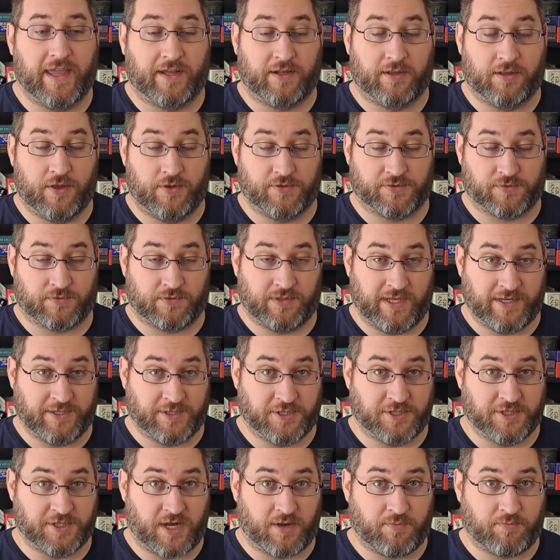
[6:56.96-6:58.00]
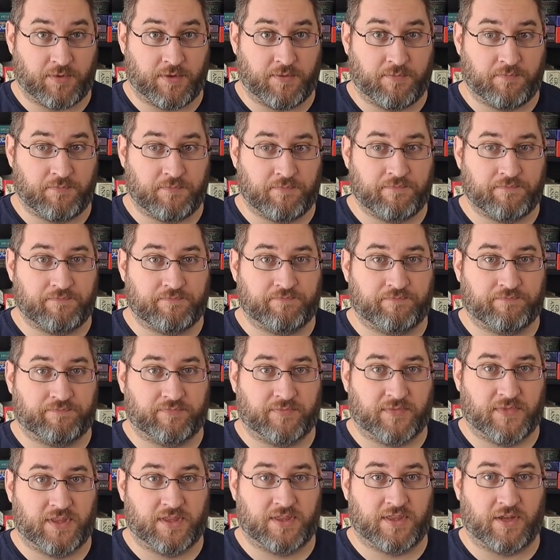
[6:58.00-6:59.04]
close relationship.
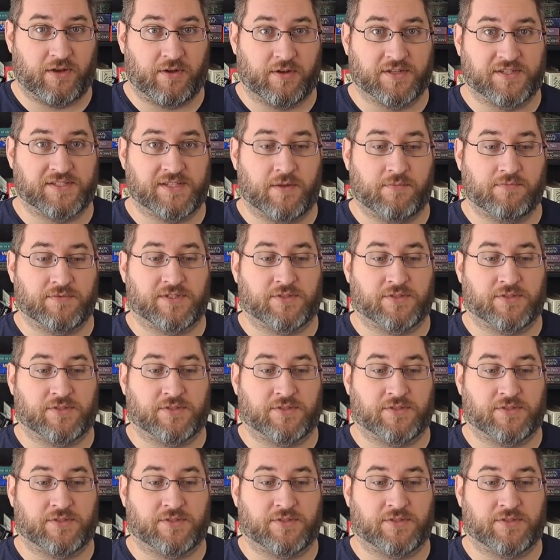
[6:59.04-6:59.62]
There is some